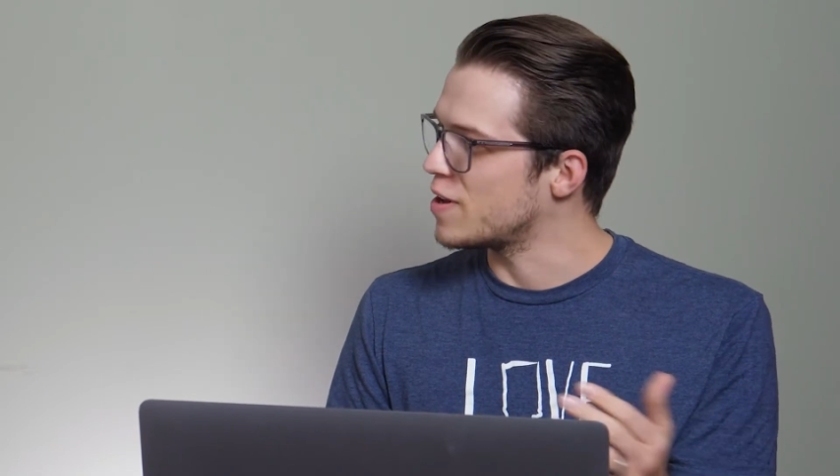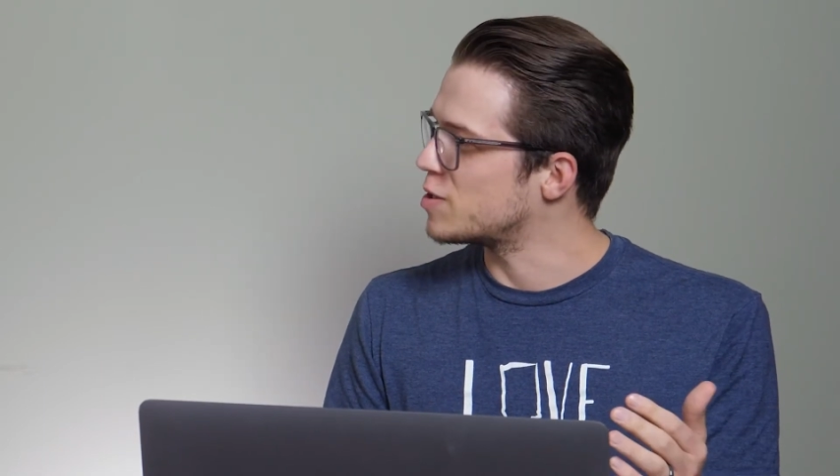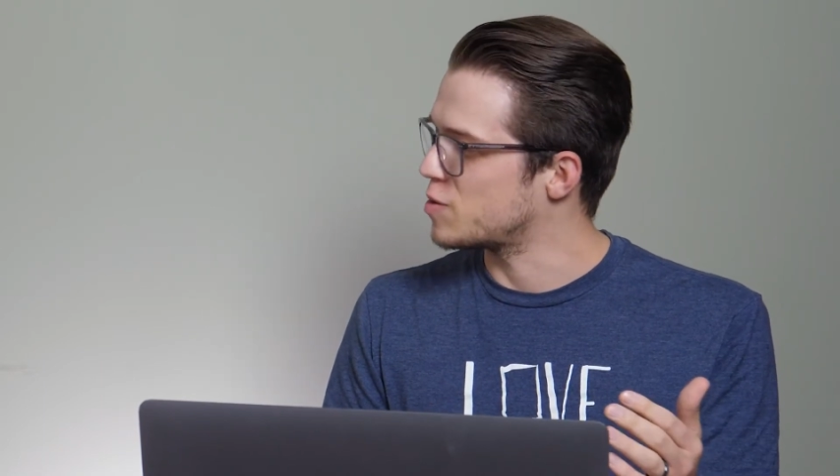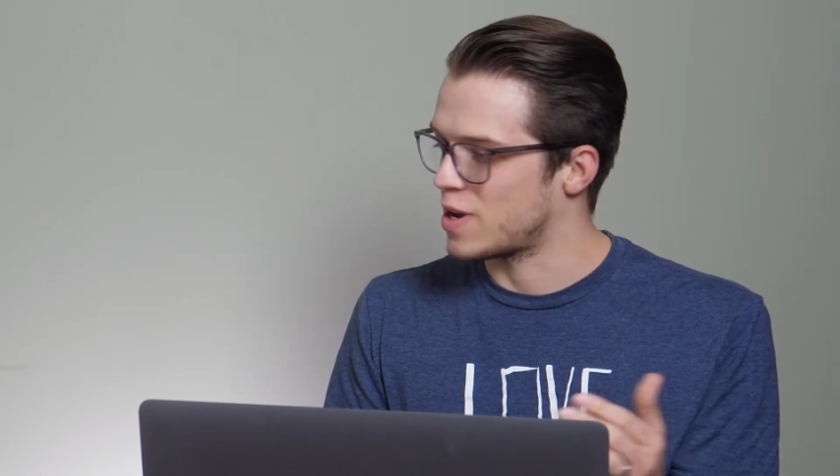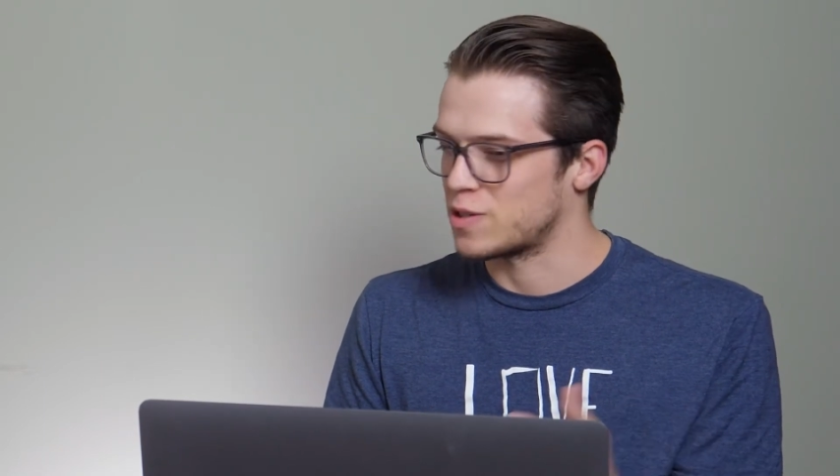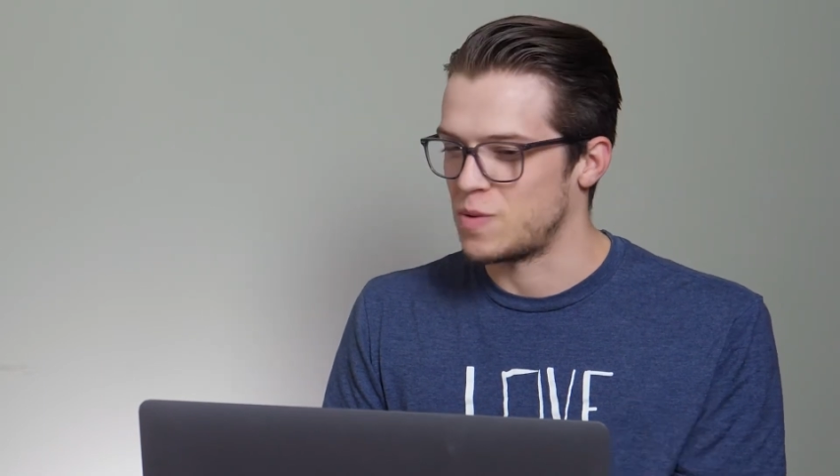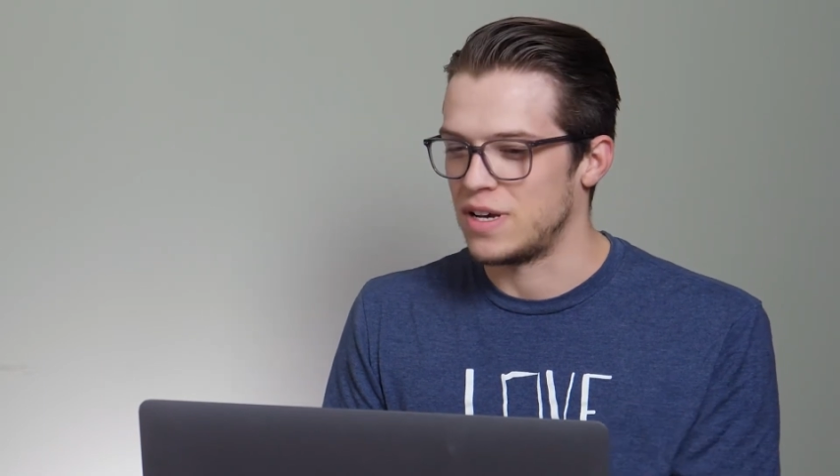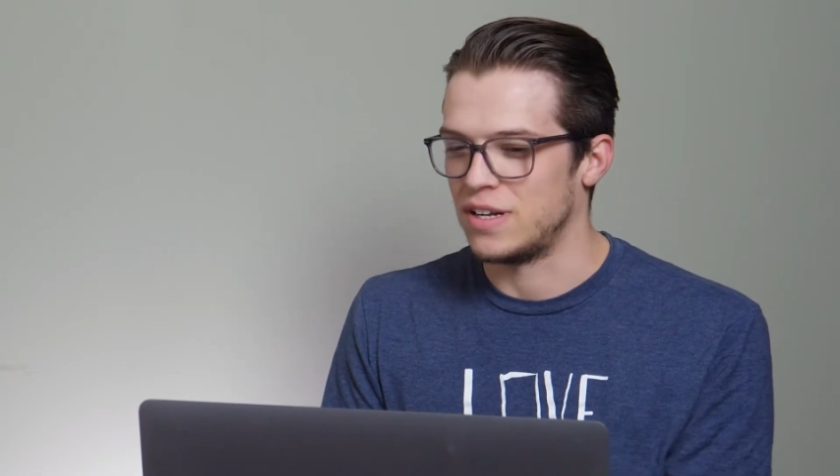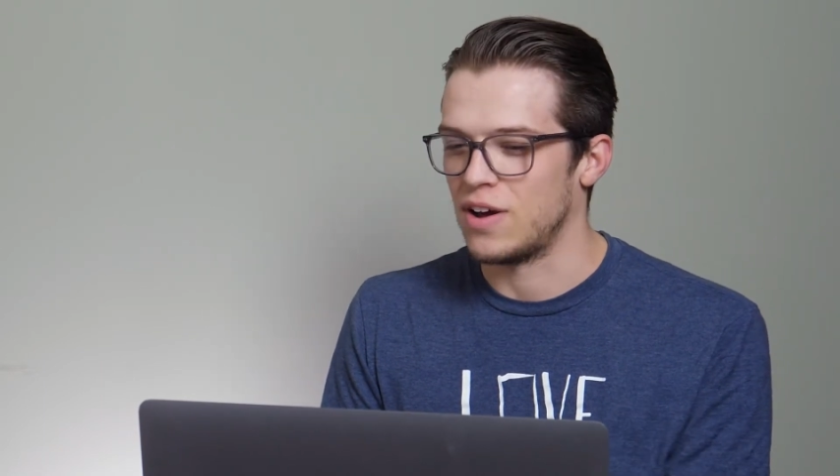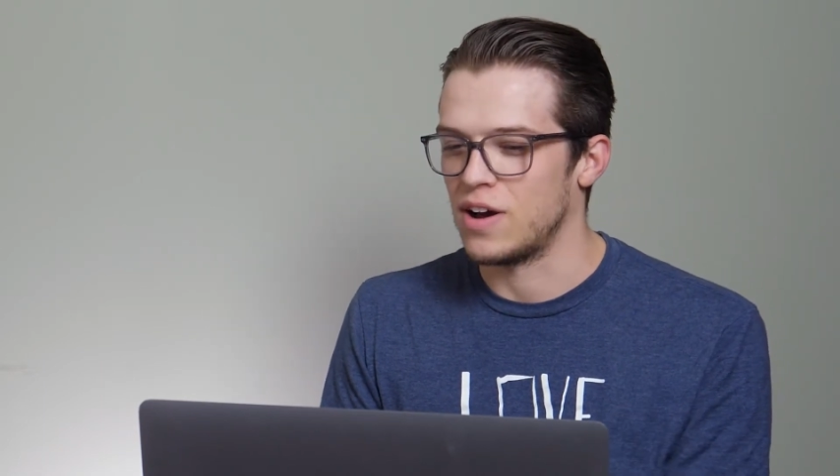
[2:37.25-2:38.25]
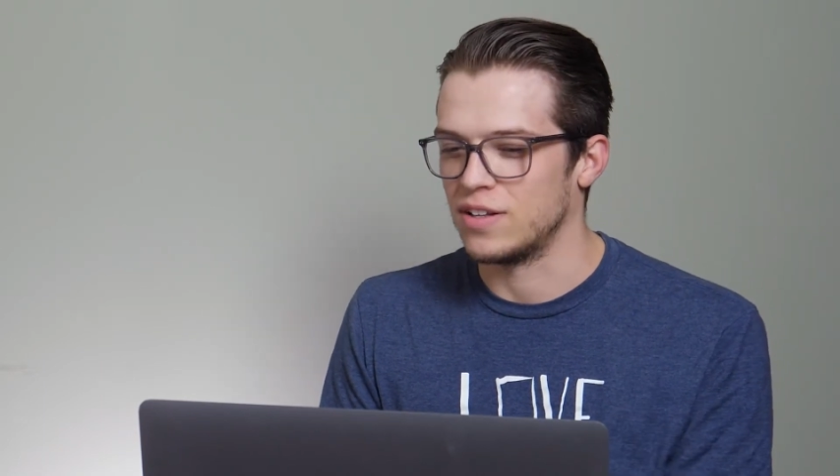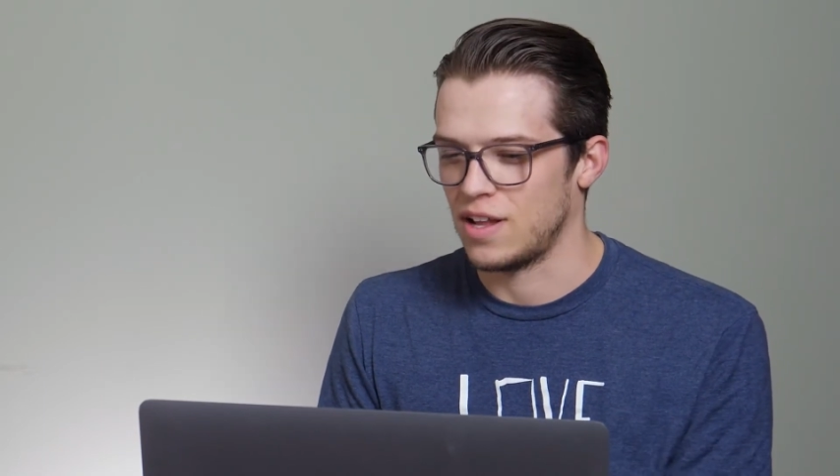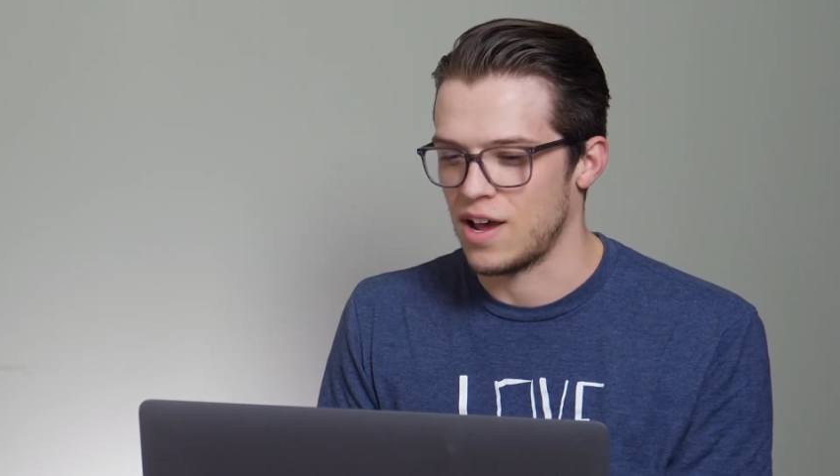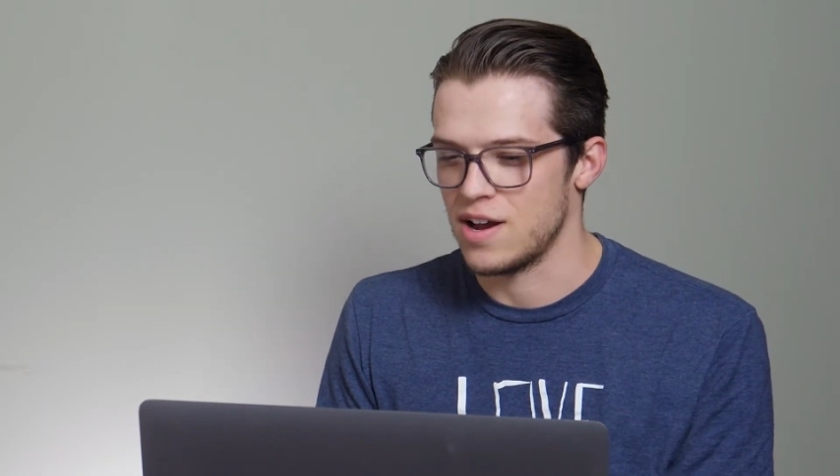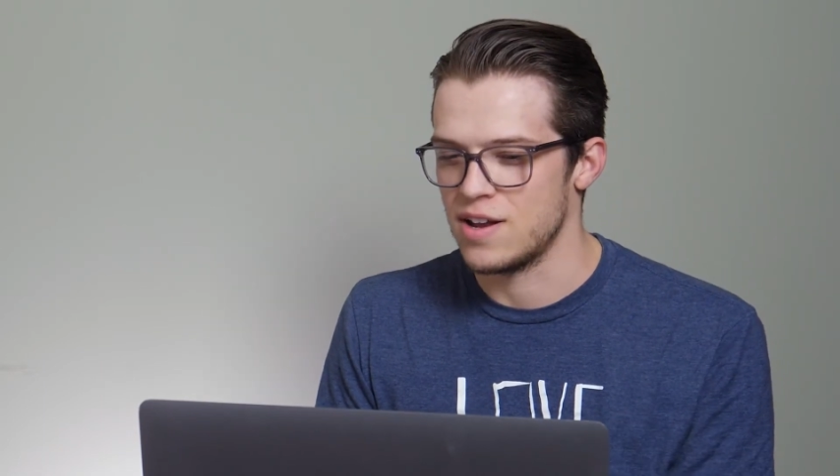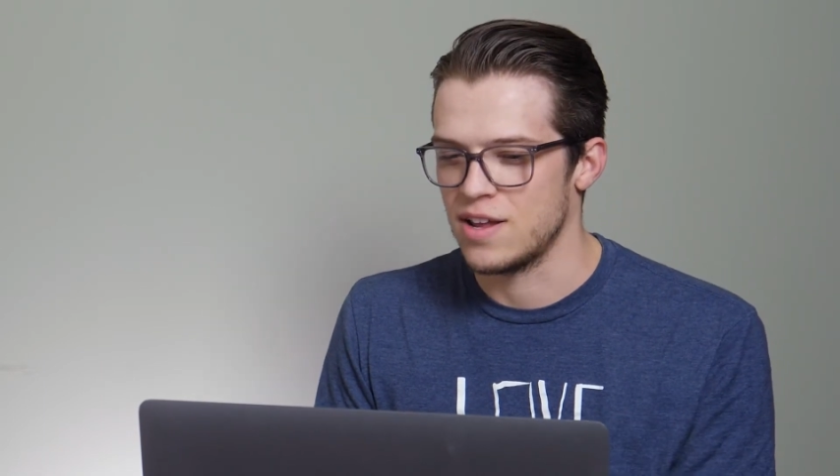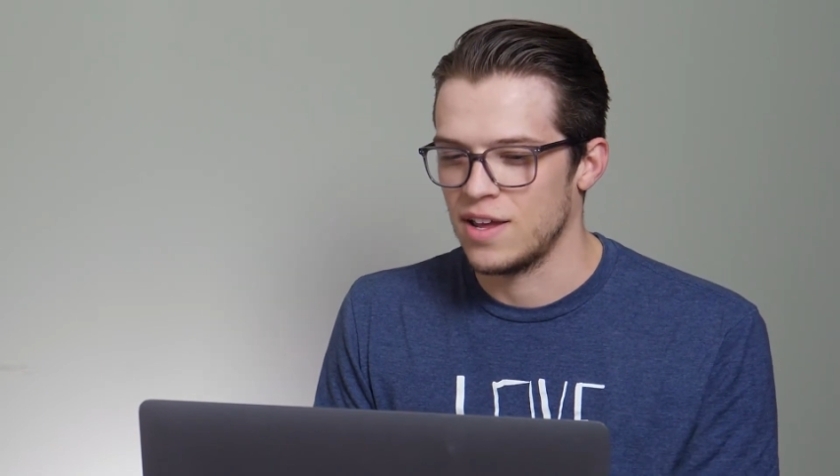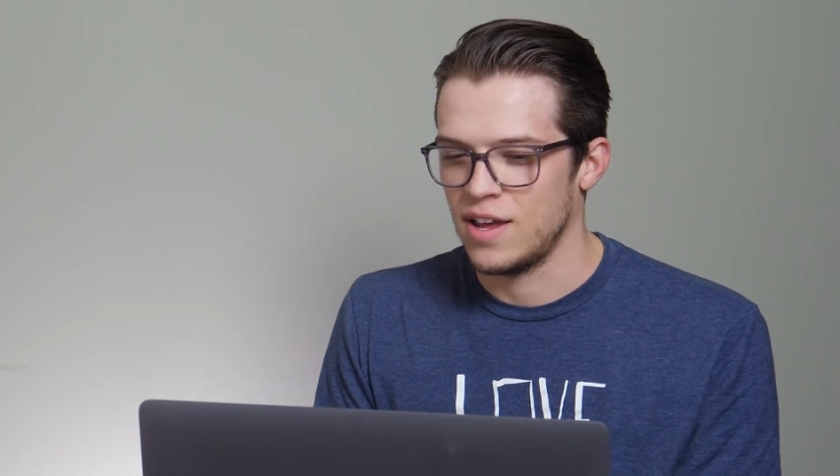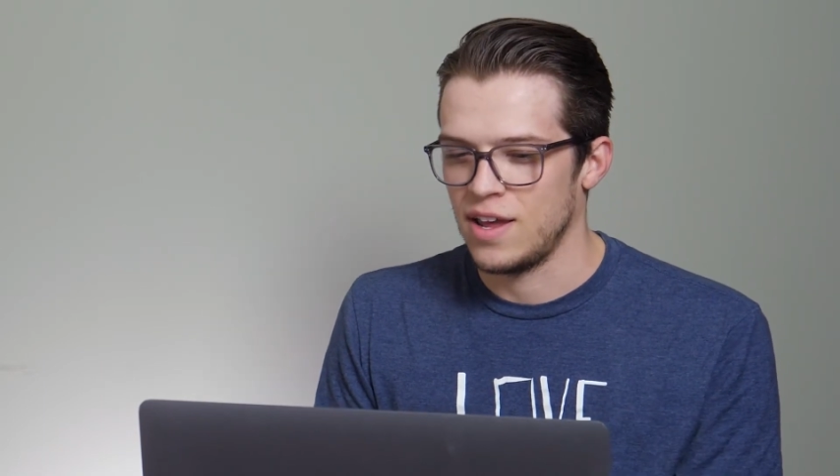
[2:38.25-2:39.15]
things this past weekend online.